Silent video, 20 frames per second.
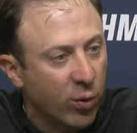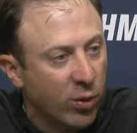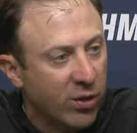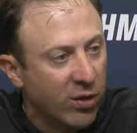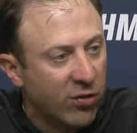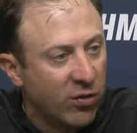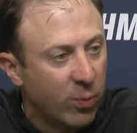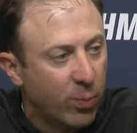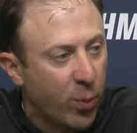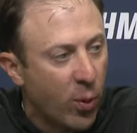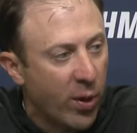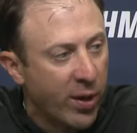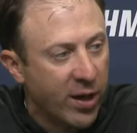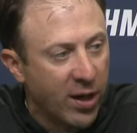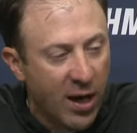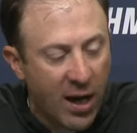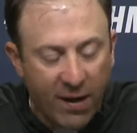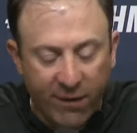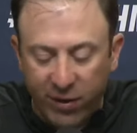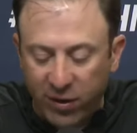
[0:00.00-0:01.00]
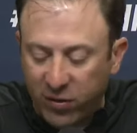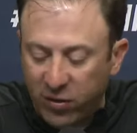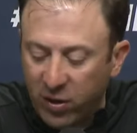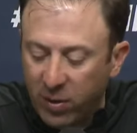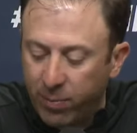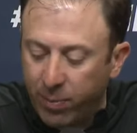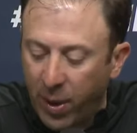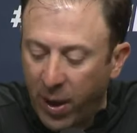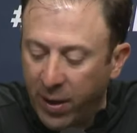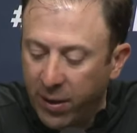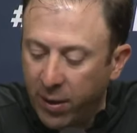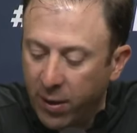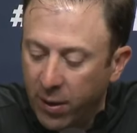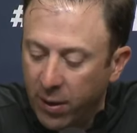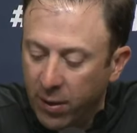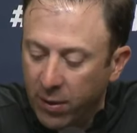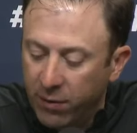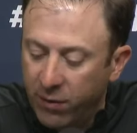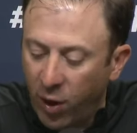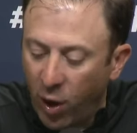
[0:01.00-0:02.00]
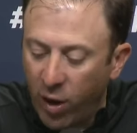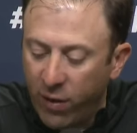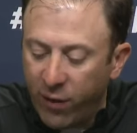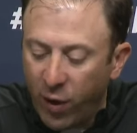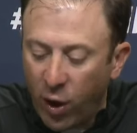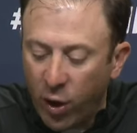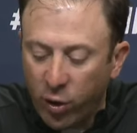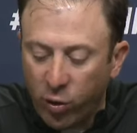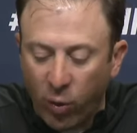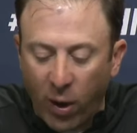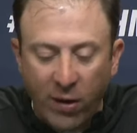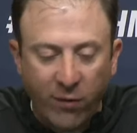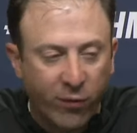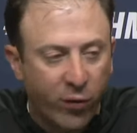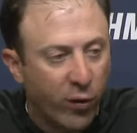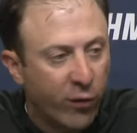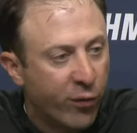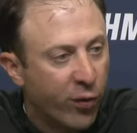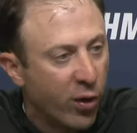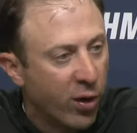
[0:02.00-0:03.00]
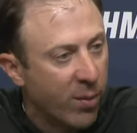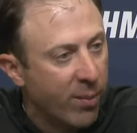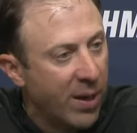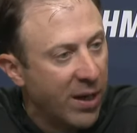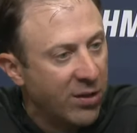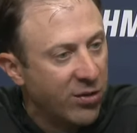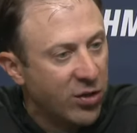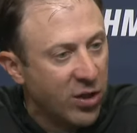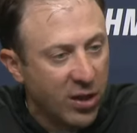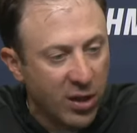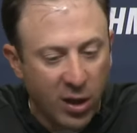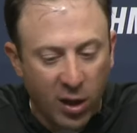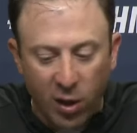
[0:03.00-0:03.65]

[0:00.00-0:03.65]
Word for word: We're disappointed, obviously, but very, very grateful for an amazing